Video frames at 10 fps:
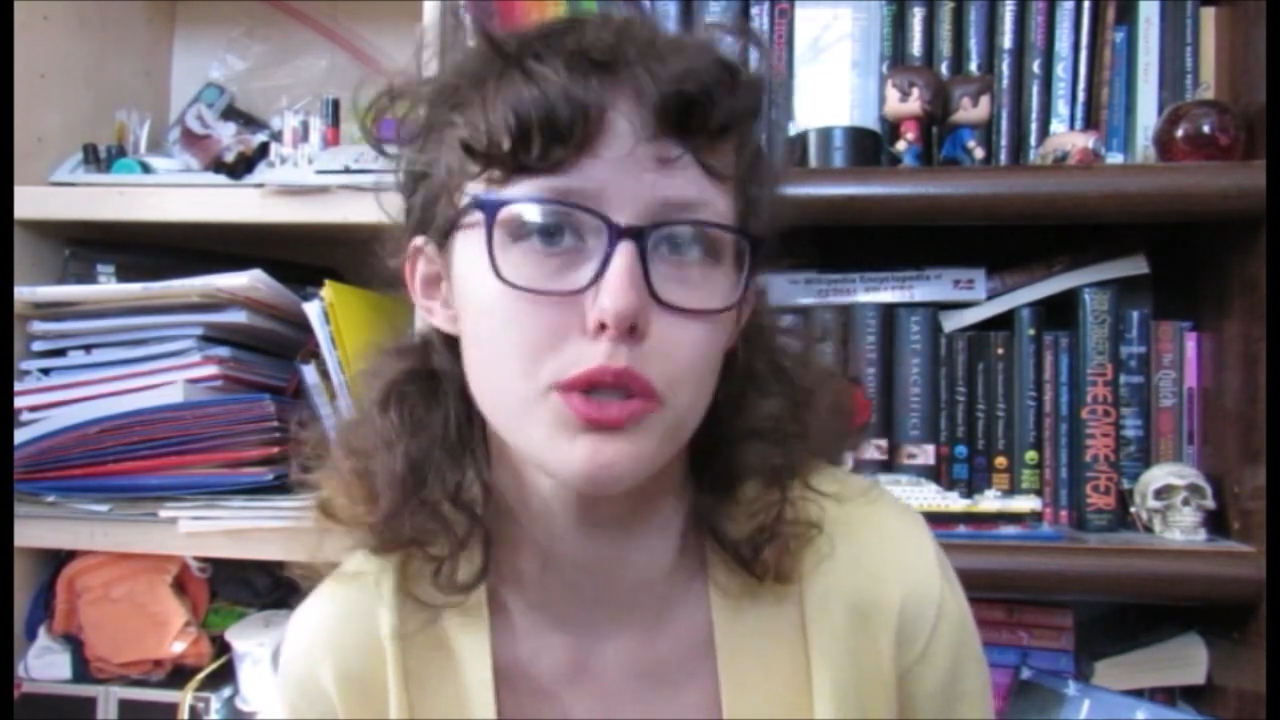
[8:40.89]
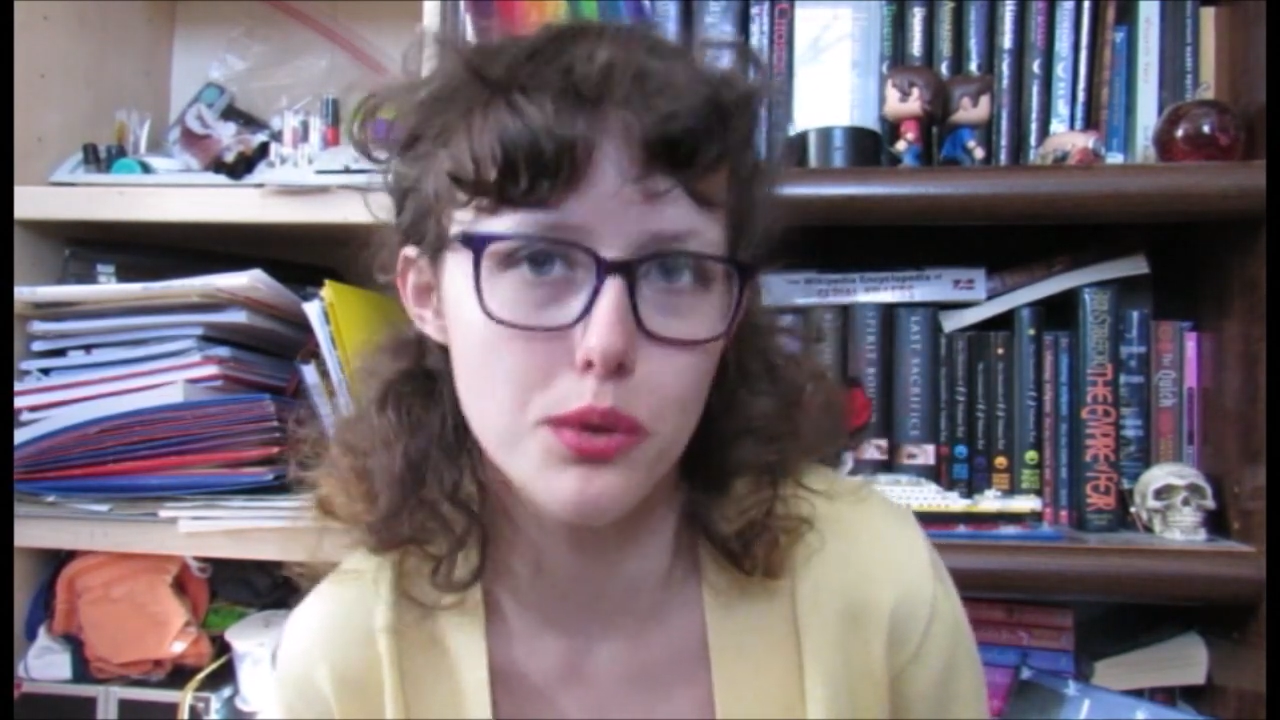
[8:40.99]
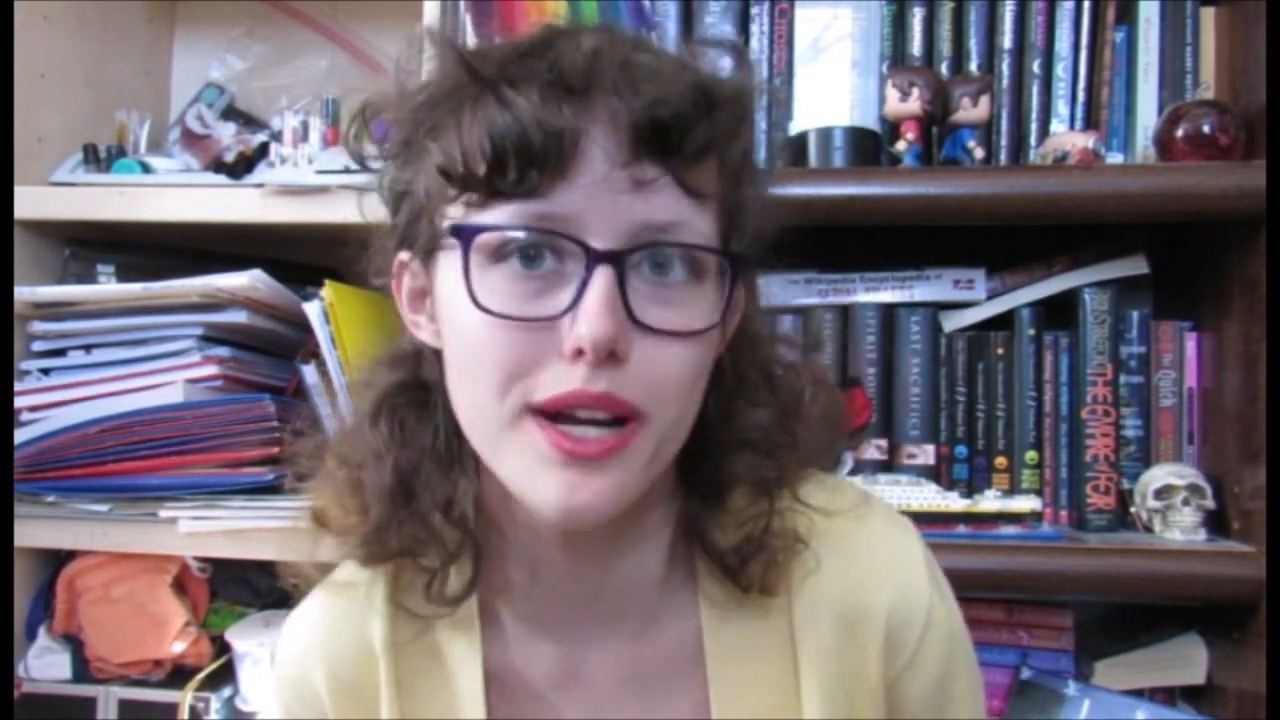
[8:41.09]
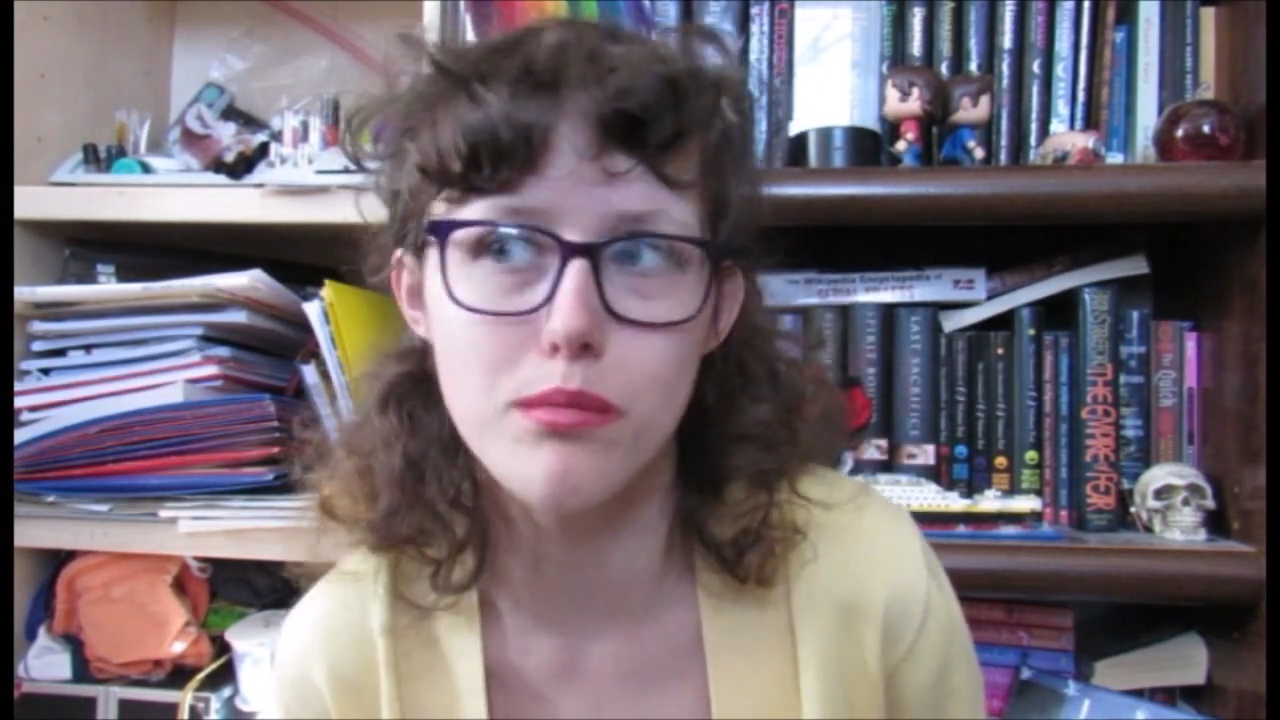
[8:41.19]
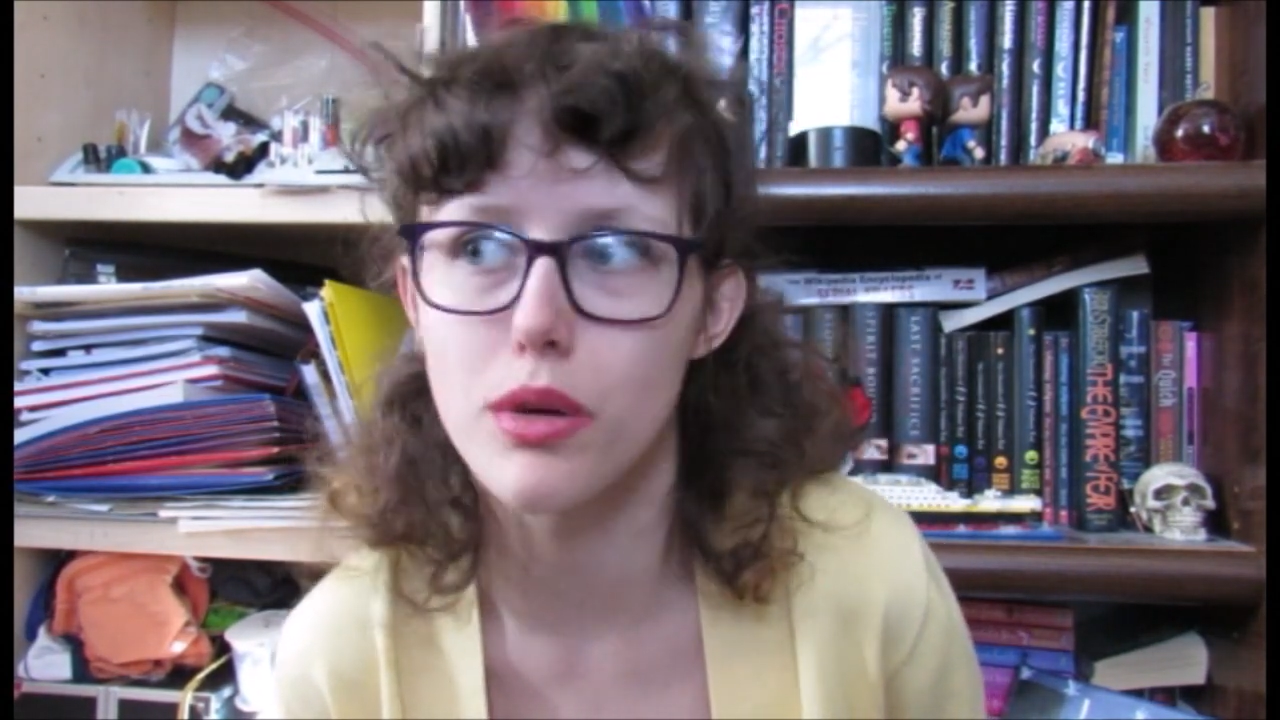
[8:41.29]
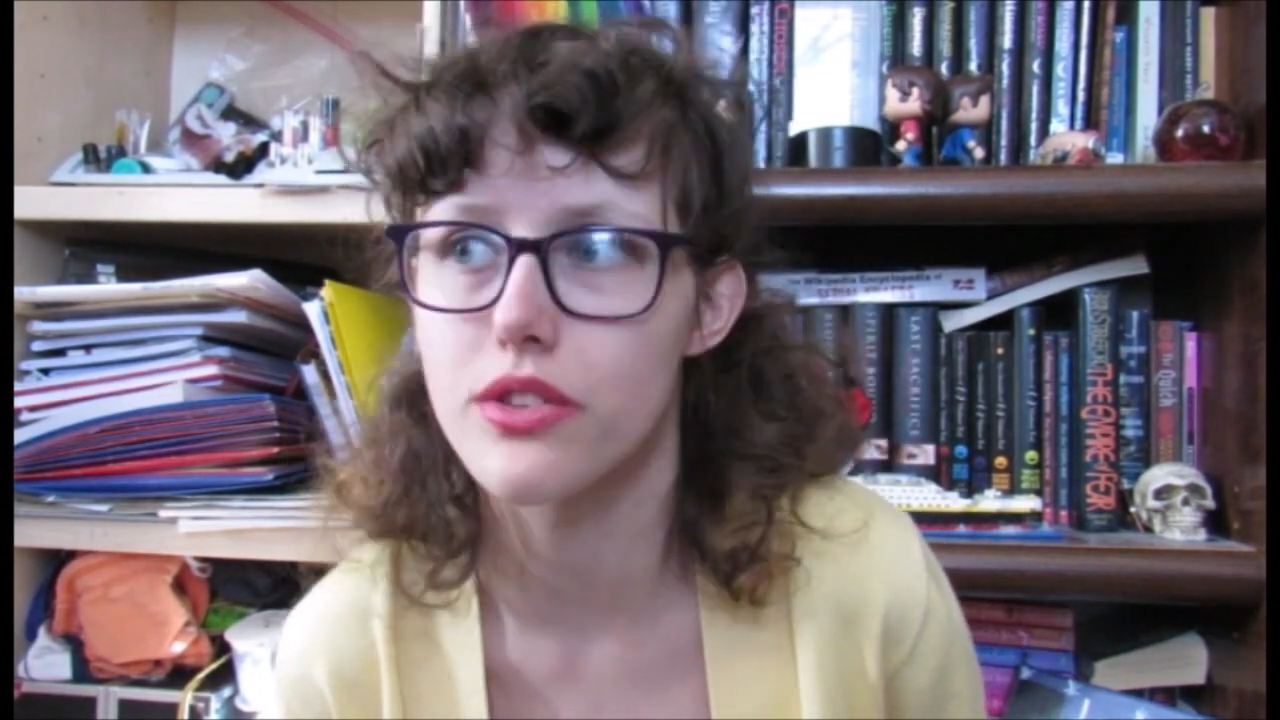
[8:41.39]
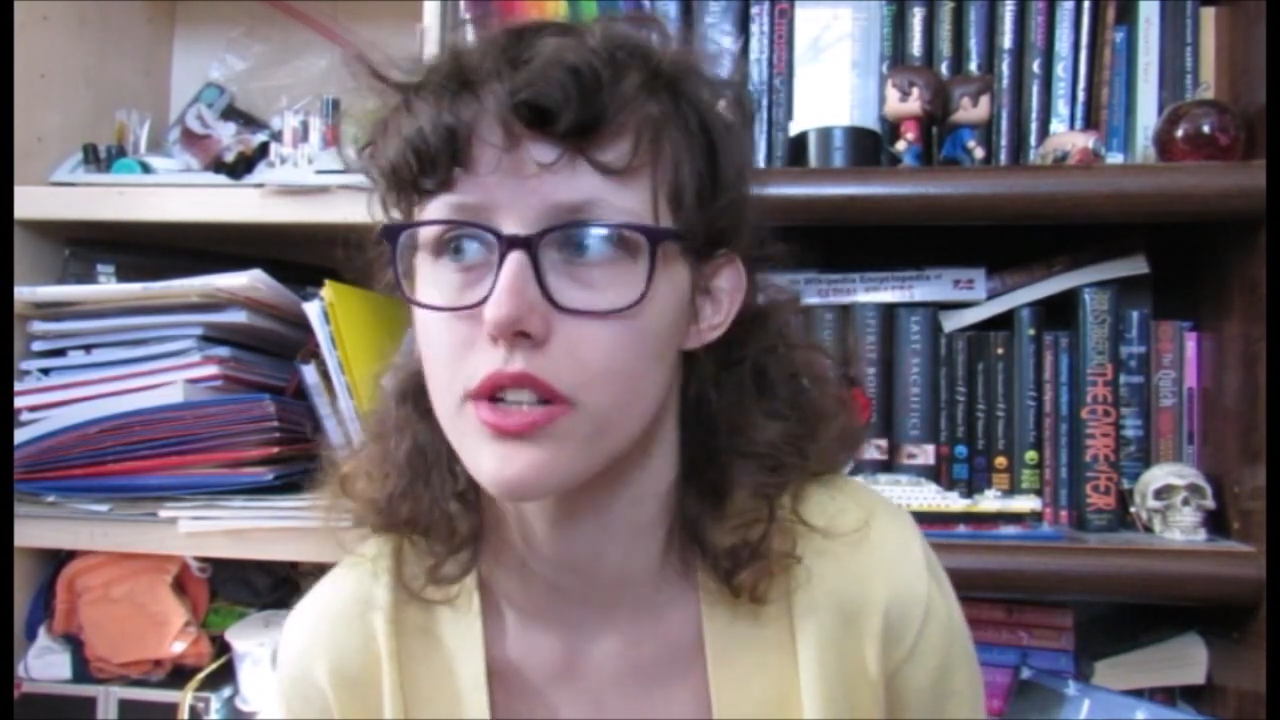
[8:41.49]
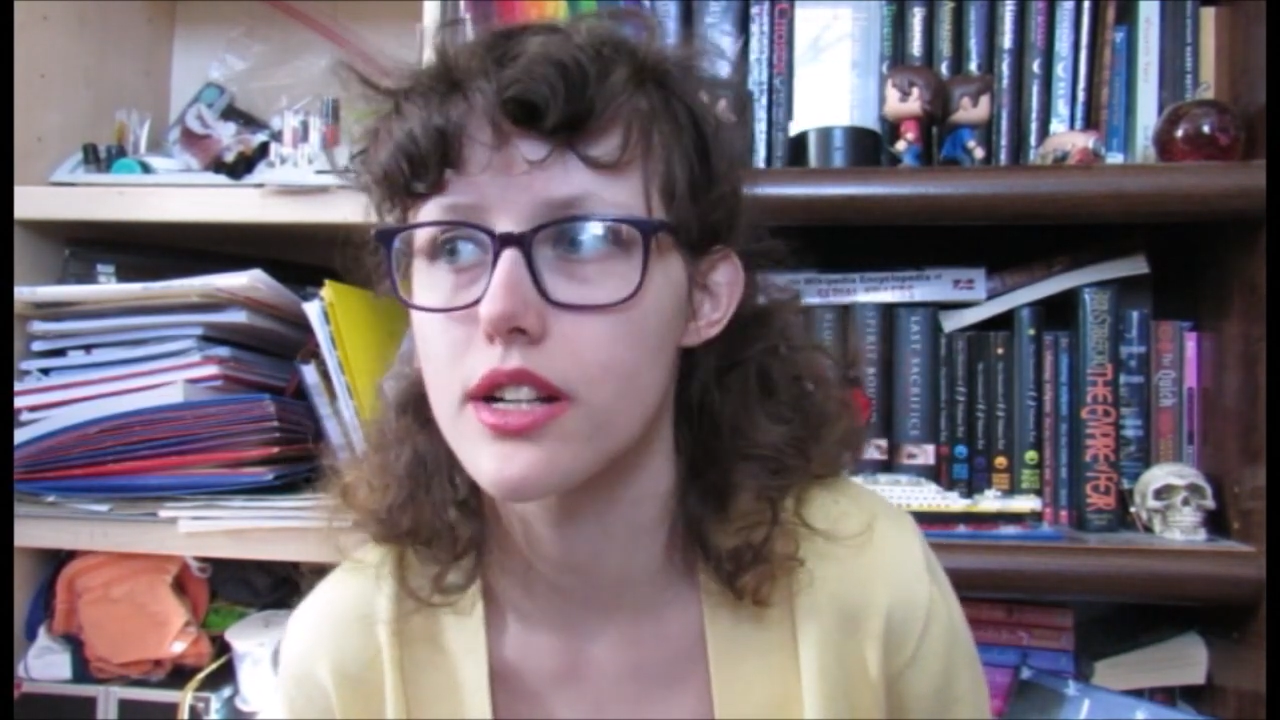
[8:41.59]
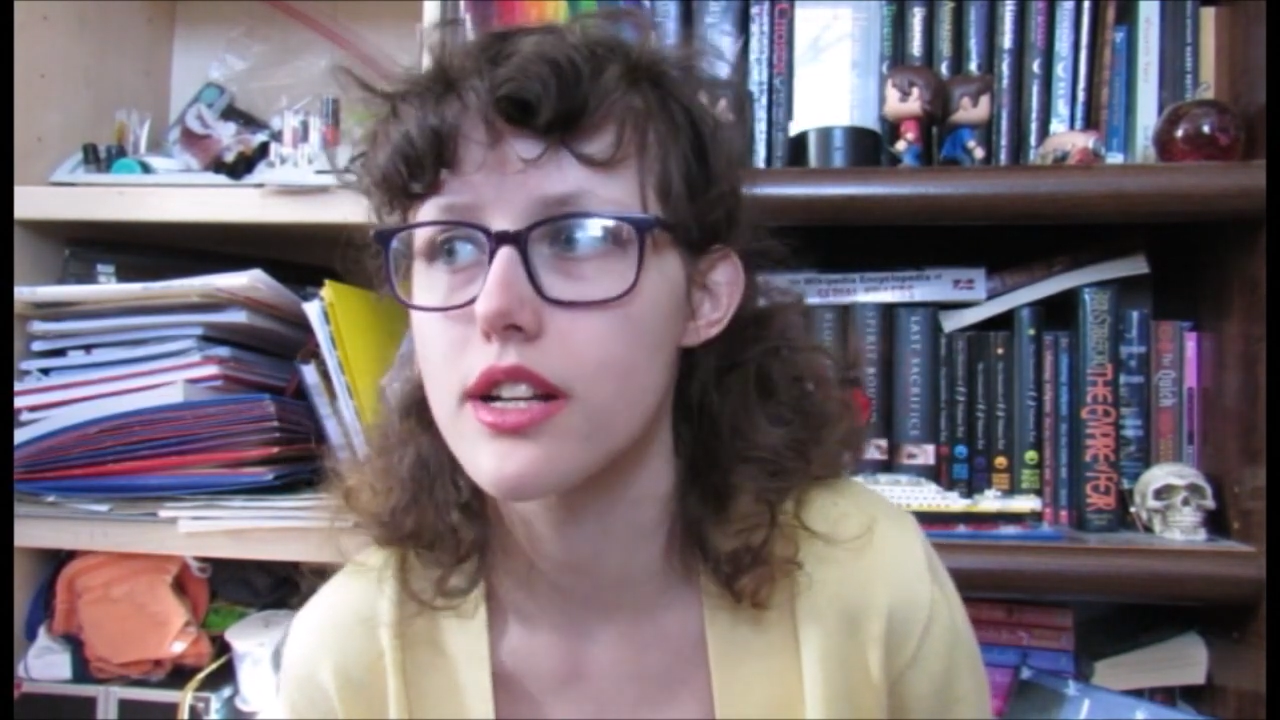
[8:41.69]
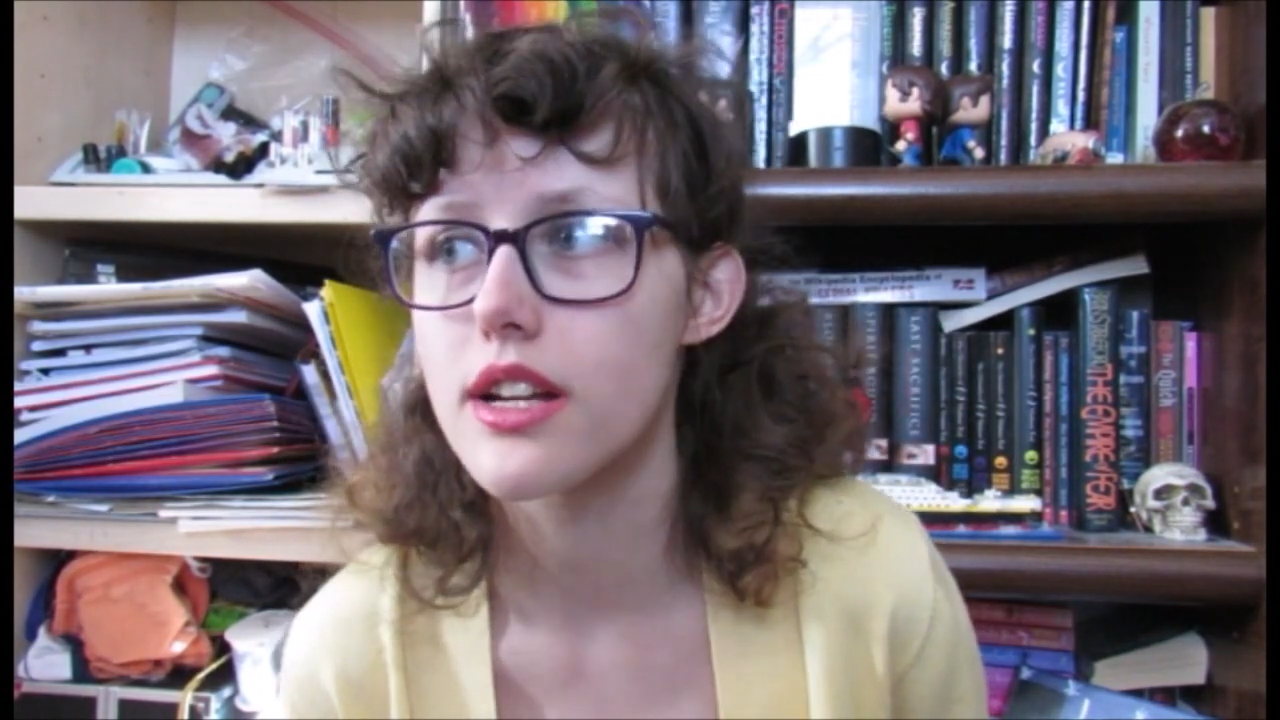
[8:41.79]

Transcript: grandmother.